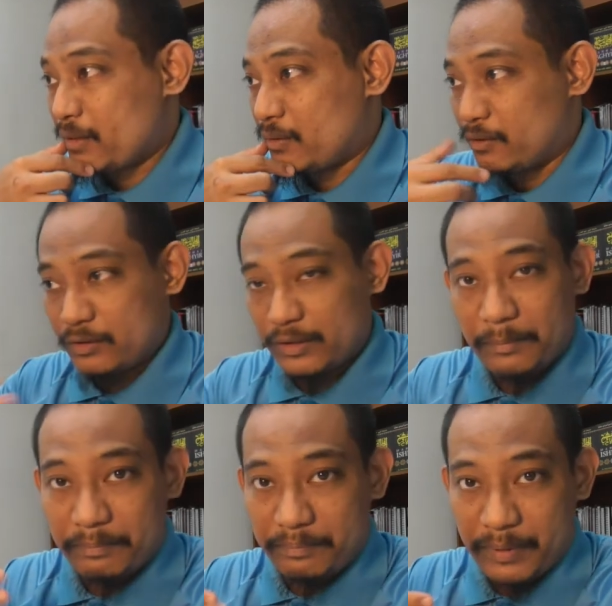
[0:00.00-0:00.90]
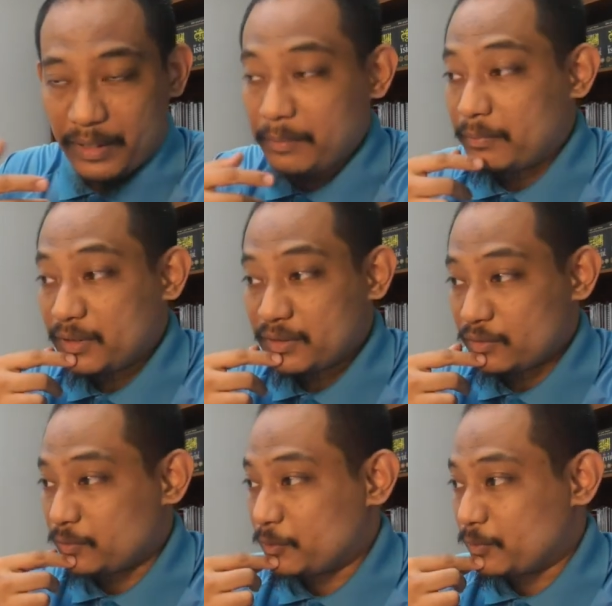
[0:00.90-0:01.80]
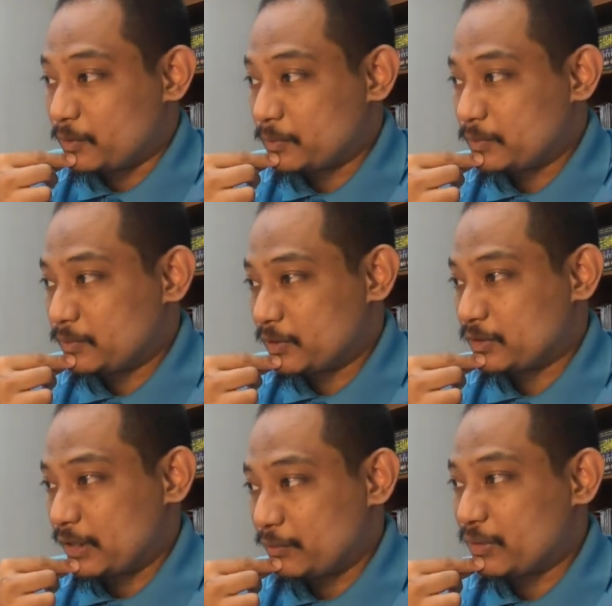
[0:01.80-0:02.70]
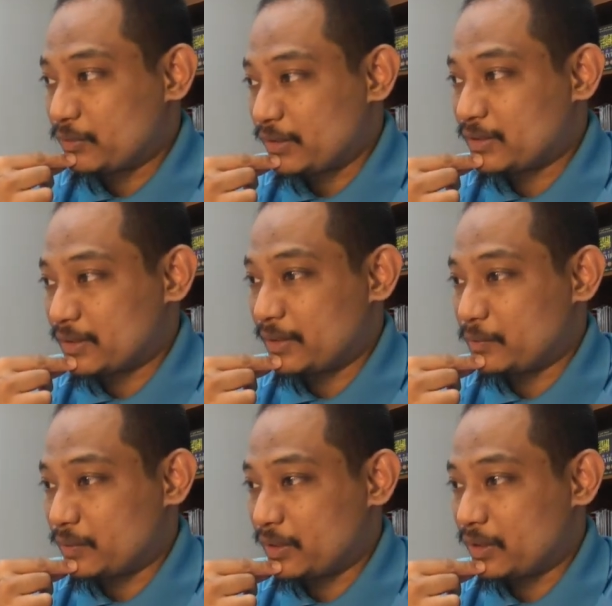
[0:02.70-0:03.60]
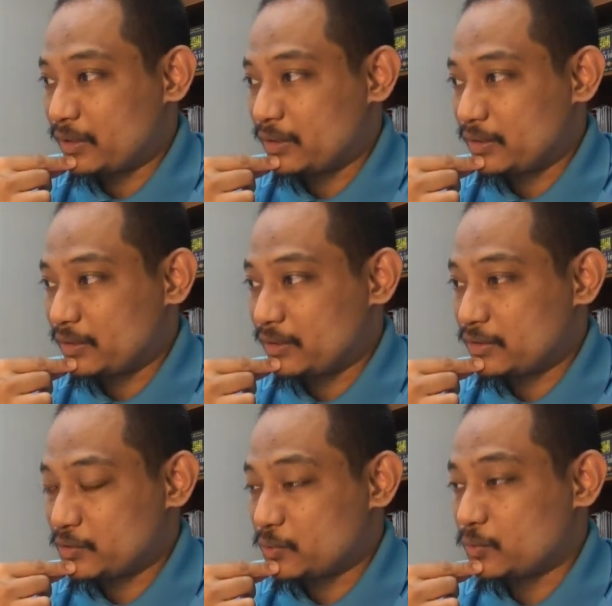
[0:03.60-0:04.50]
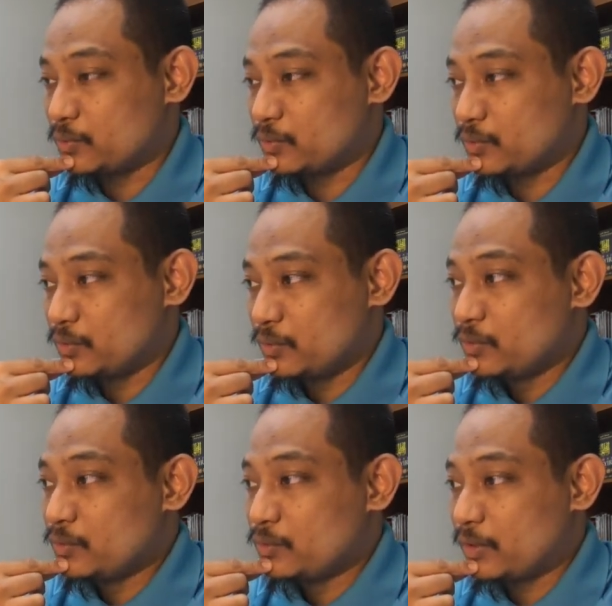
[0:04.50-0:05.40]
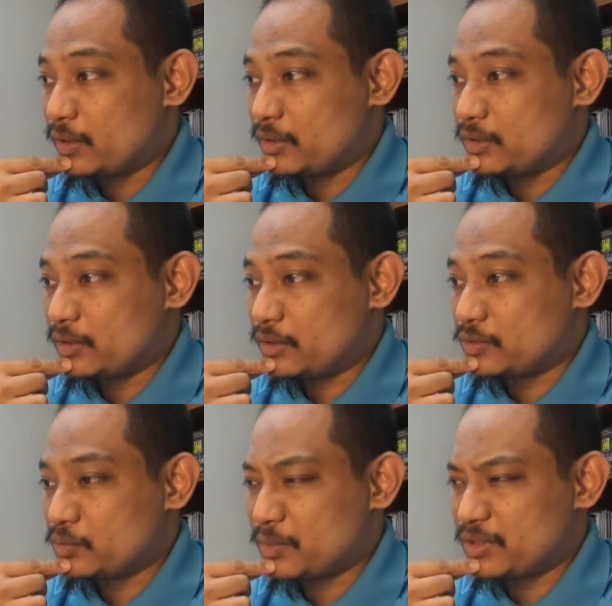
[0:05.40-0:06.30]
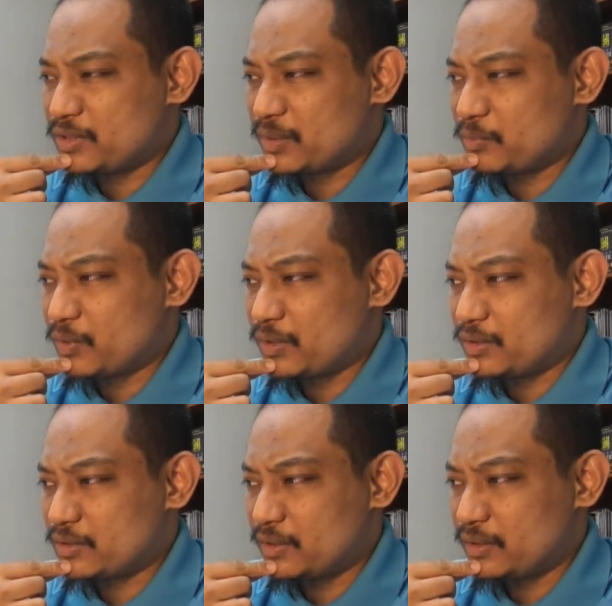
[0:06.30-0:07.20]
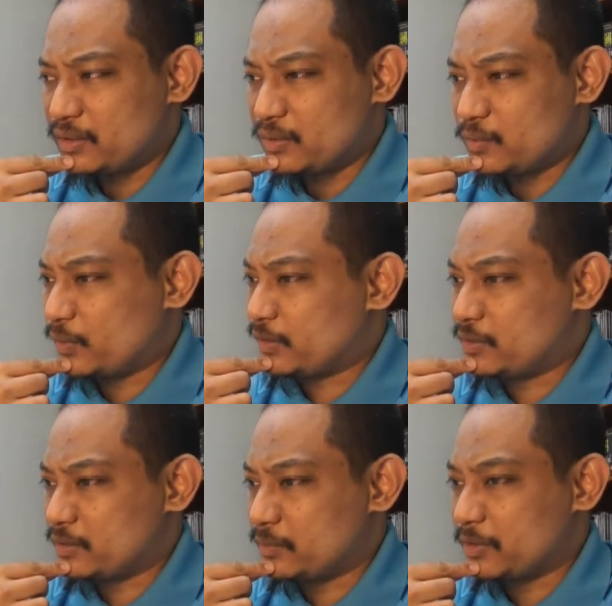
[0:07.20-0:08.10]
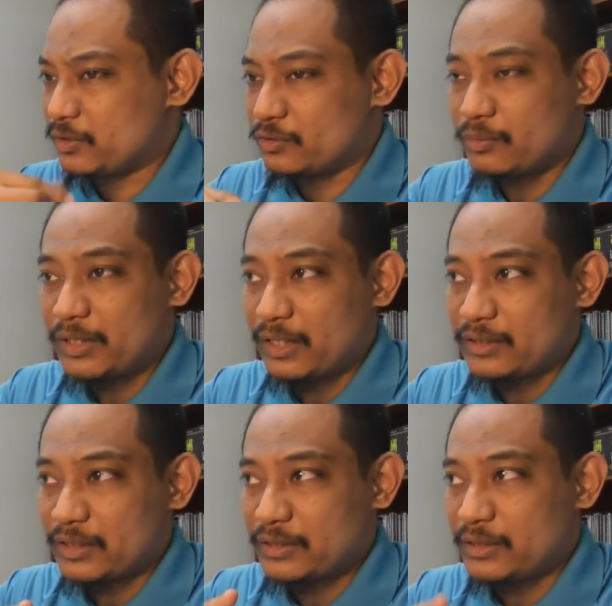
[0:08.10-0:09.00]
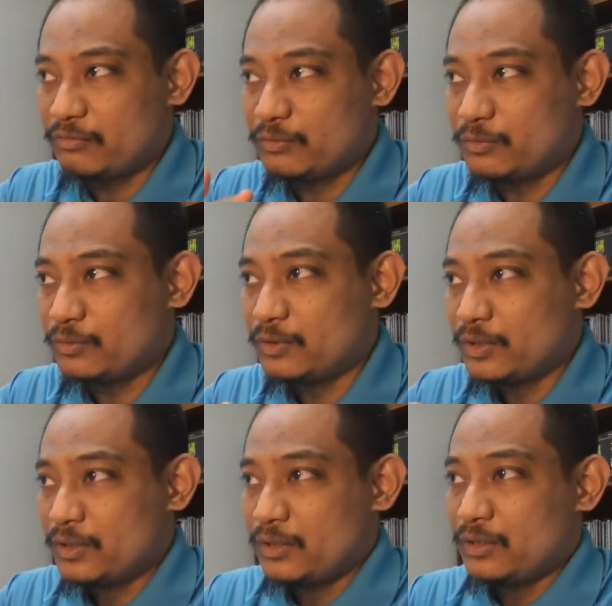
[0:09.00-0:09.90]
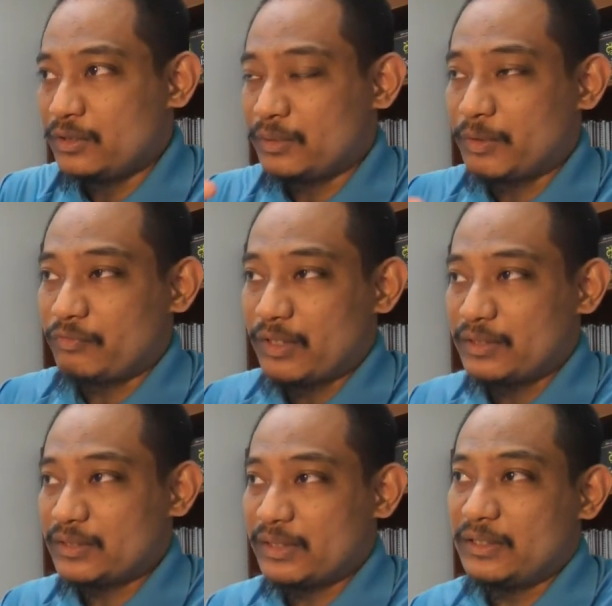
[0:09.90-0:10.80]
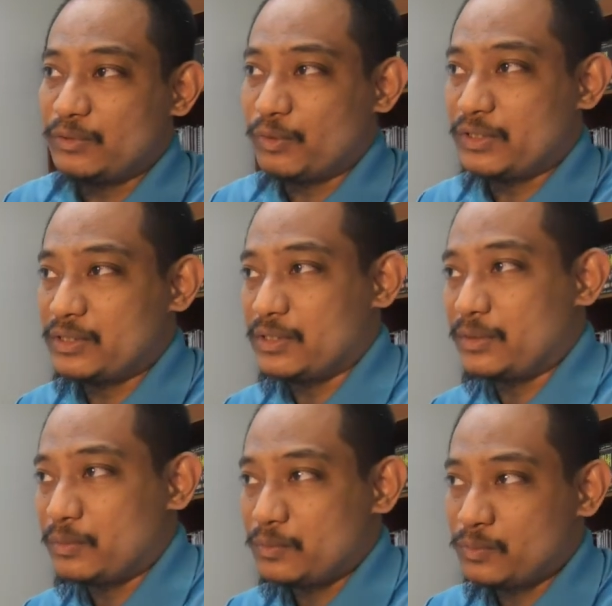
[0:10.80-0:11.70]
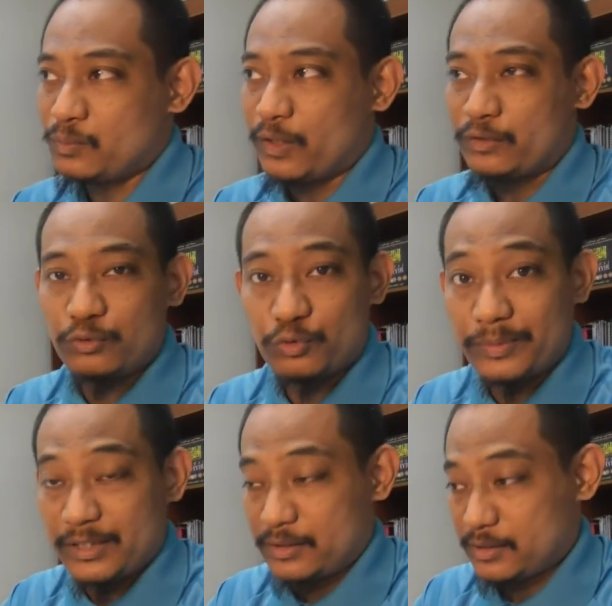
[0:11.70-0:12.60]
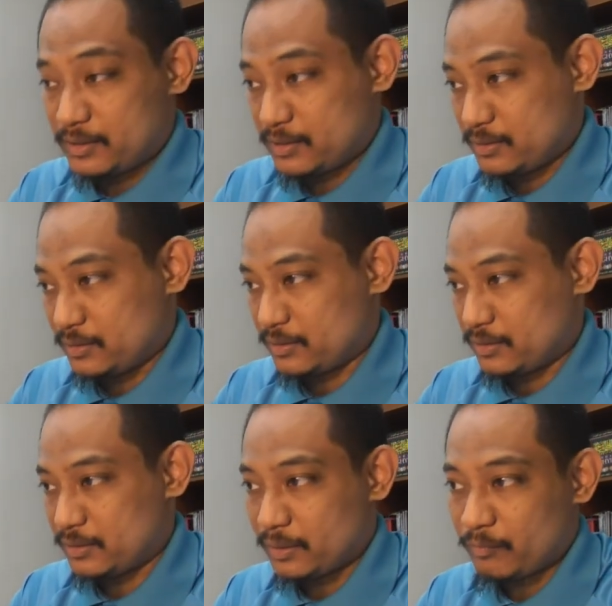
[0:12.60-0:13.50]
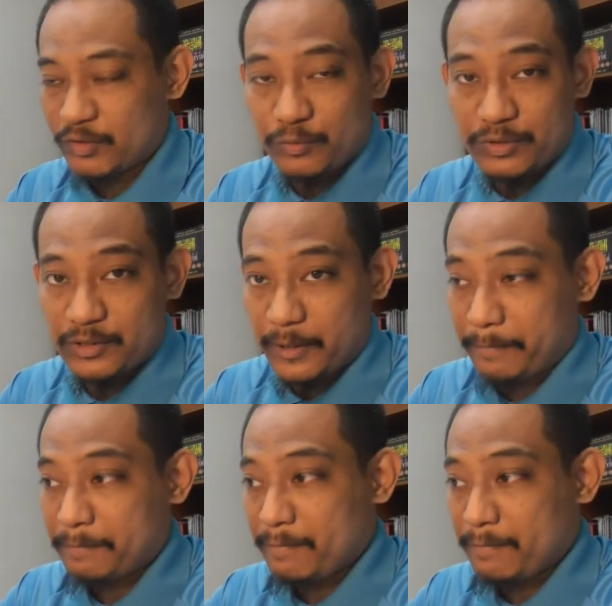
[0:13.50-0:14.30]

or you can PM me, no problem, because I want to understand why it is so, why it takes so much time to understand the question. Because normally I just give you, in terms of understanding the question, 1 to 2 minutes of the quiz time,